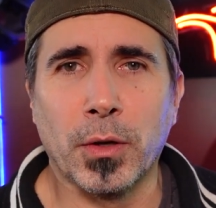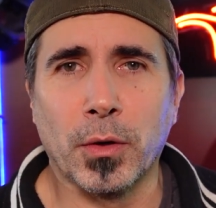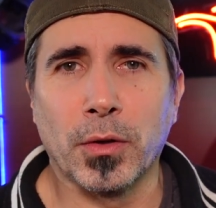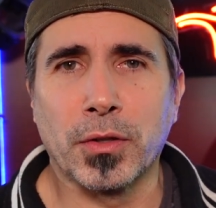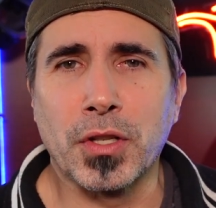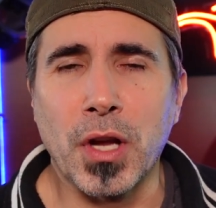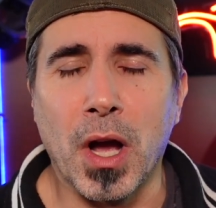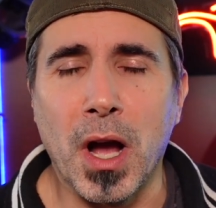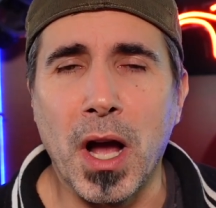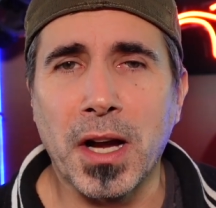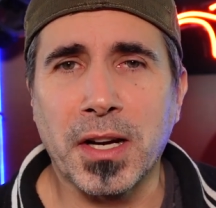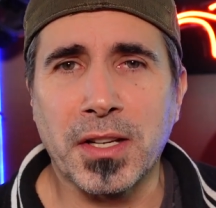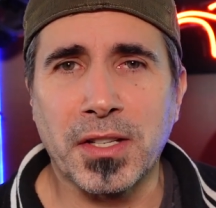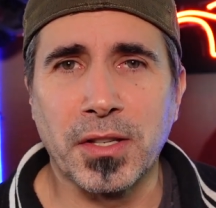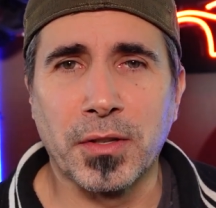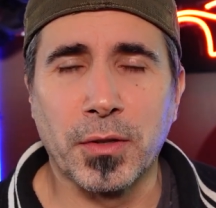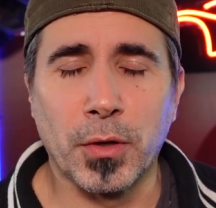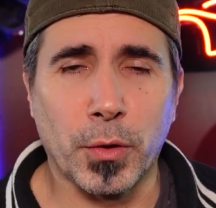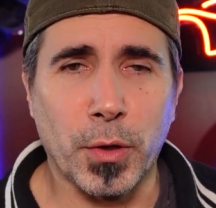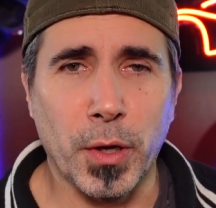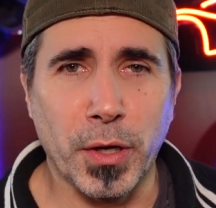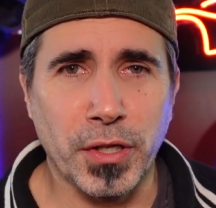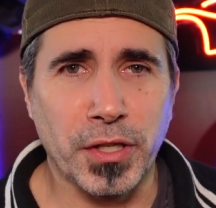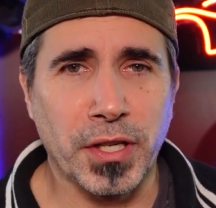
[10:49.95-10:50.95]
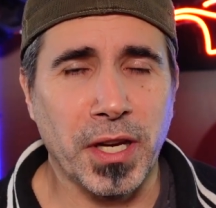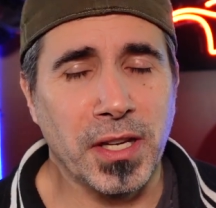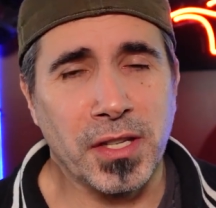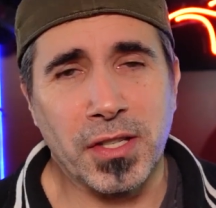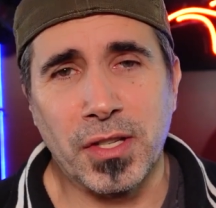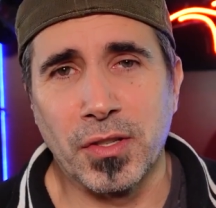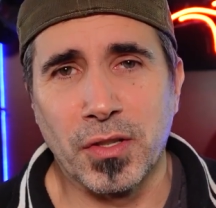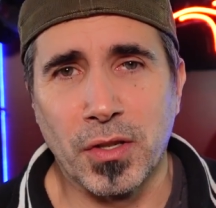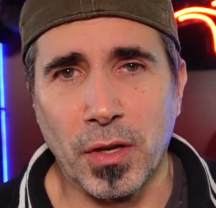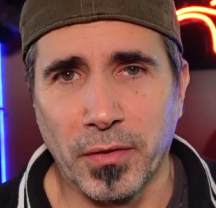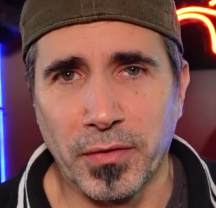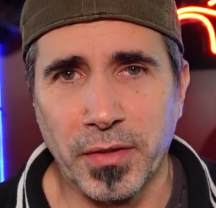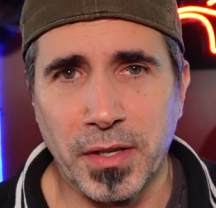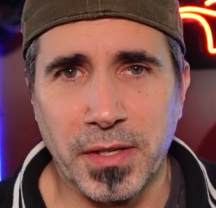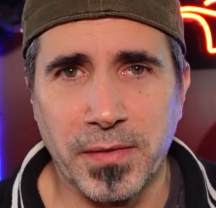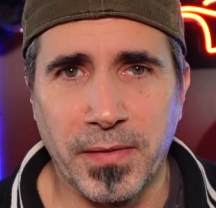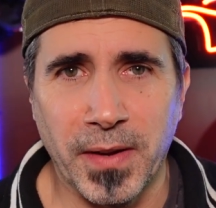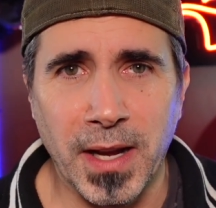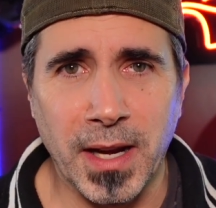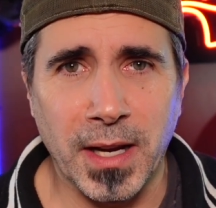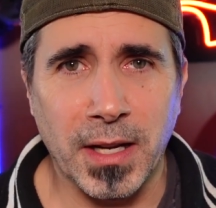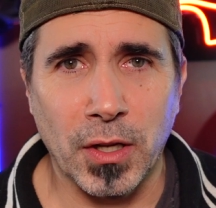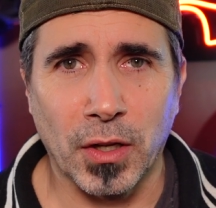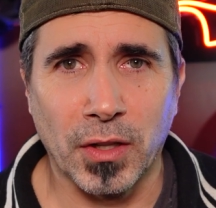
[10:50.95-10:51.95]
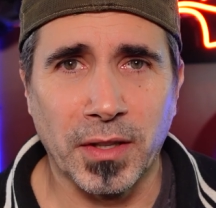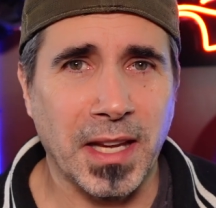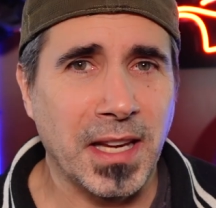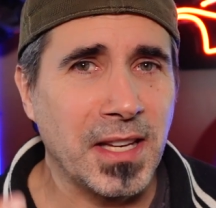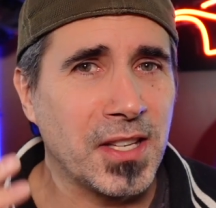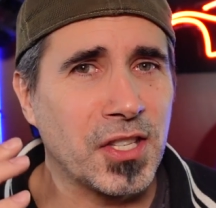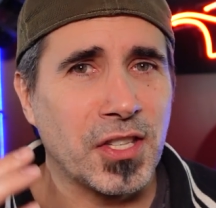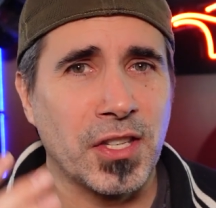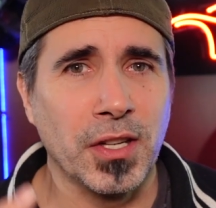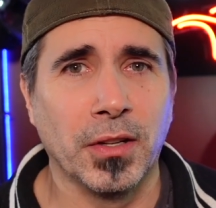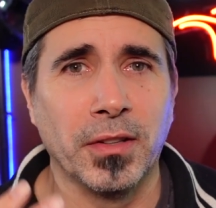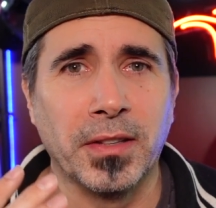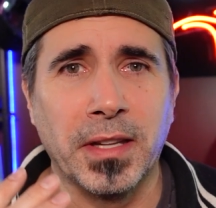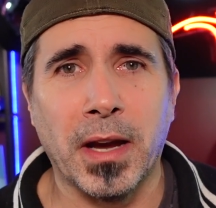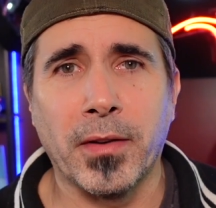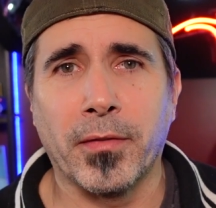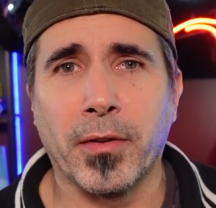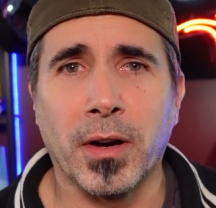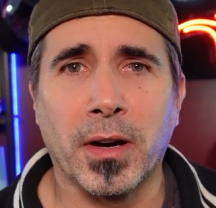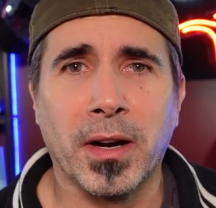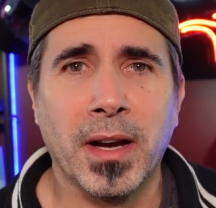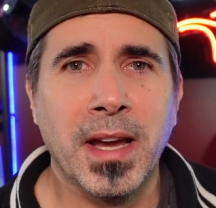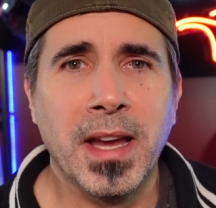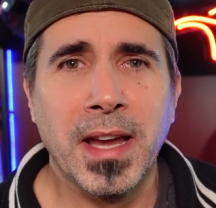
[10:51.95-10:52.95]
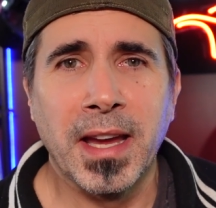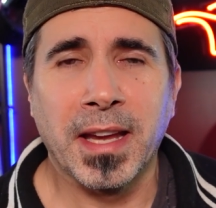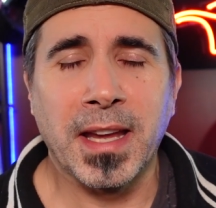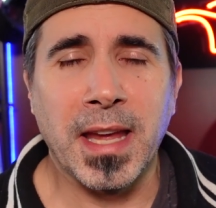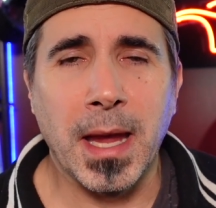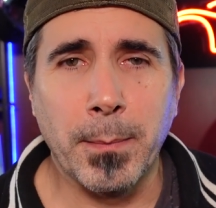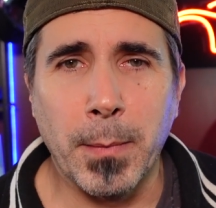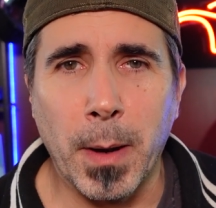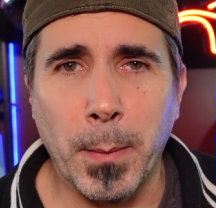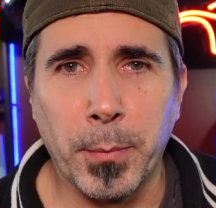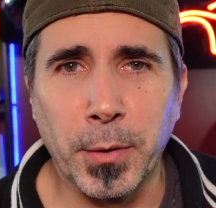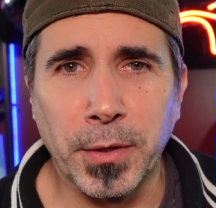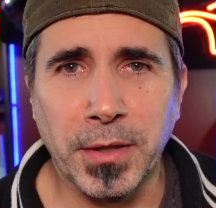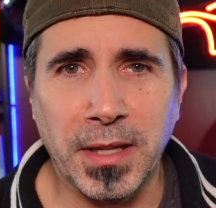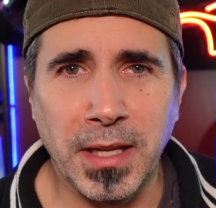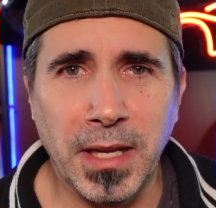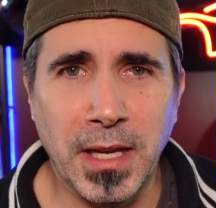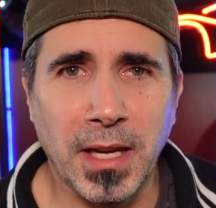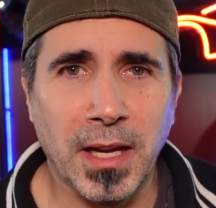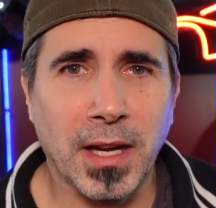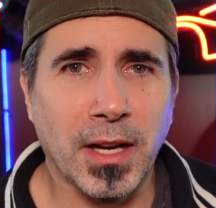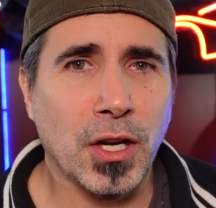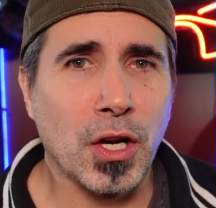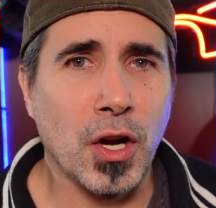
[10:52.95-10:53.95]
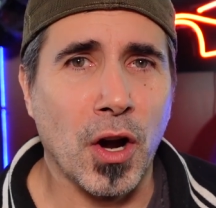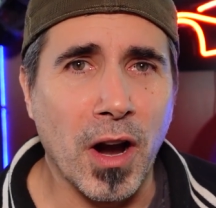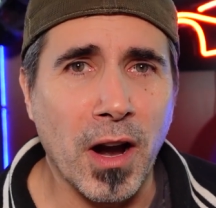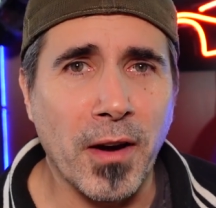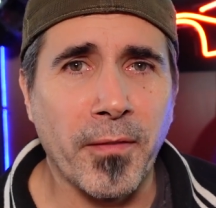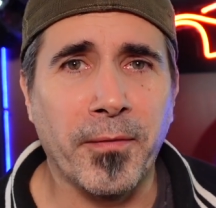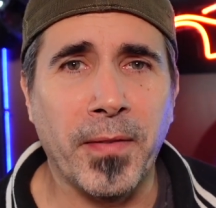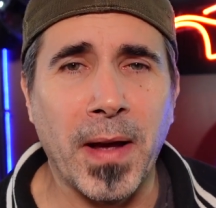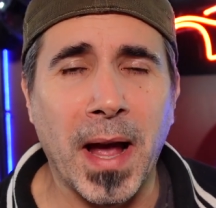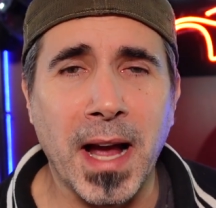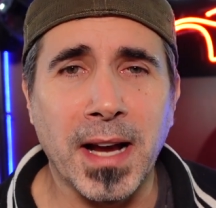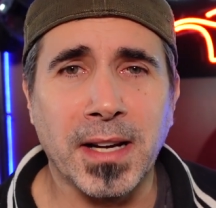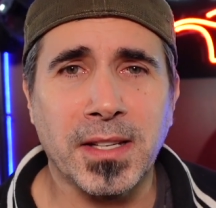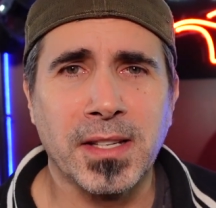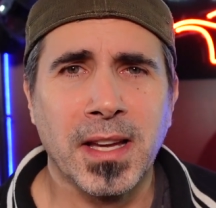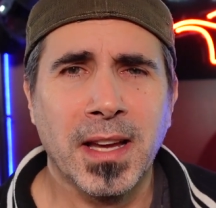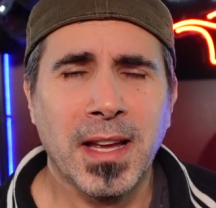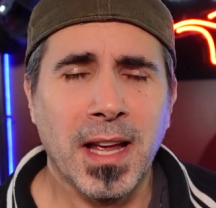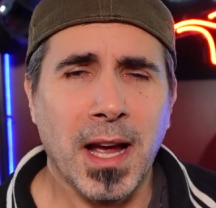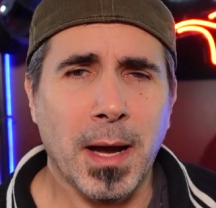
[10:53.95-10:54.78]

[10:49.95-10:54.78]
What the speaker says: talks and negotiations over this vehicle, they still never came up with the Carfax.